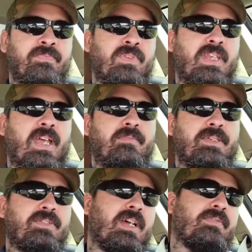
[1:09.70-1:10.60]
Yeah, I've
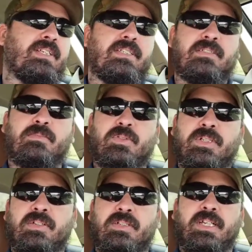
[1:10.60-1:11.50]
been driving it a little more
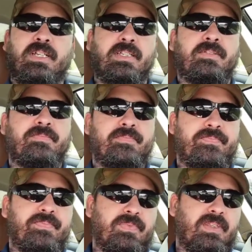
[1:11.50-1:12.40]
here lately.
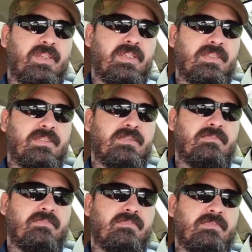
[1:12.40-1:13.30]

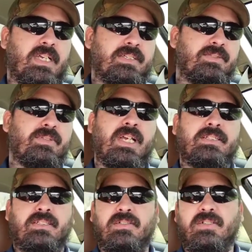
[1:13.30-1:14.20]
I do like the car.